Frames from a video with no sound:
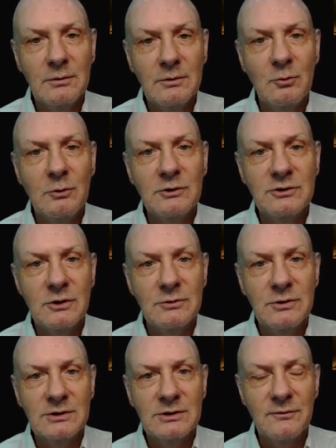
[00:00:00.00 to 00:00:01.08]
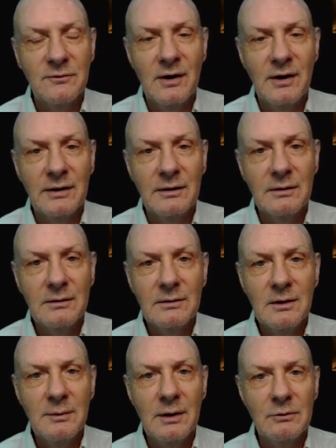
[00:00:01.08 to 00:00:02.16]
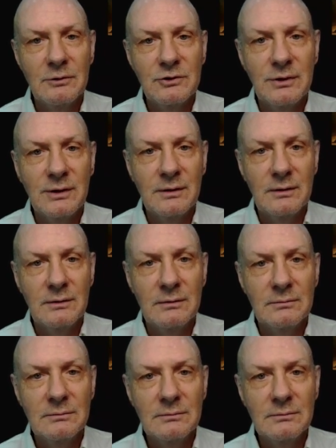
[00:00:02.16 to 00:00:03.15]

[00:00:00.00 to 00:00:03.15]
who would so testify about Christianity.